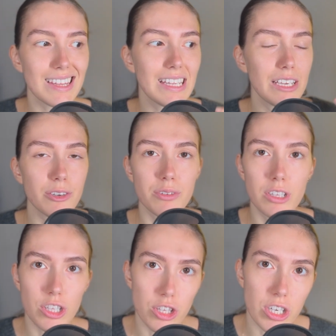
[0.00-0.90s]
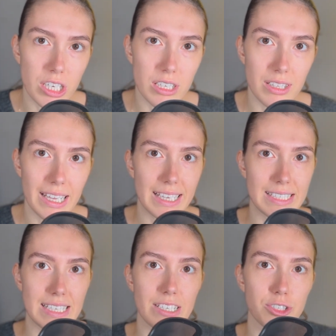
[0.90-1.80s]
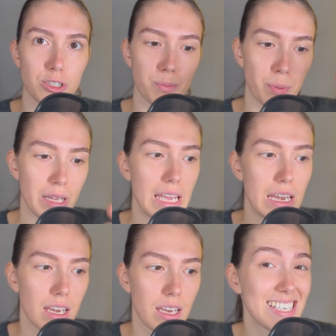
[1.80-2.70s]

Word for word: literally look like a tangent plane,